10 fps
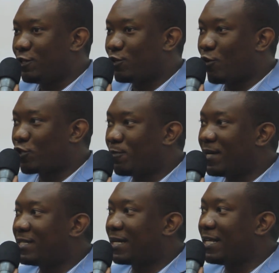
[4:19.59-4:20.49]
So
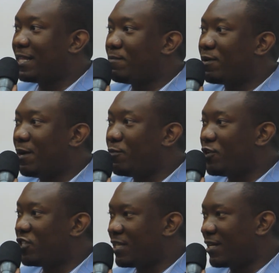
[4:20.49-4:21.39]
automatically they become
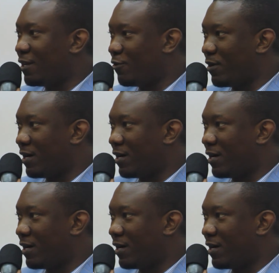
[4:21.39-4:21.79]
richer than you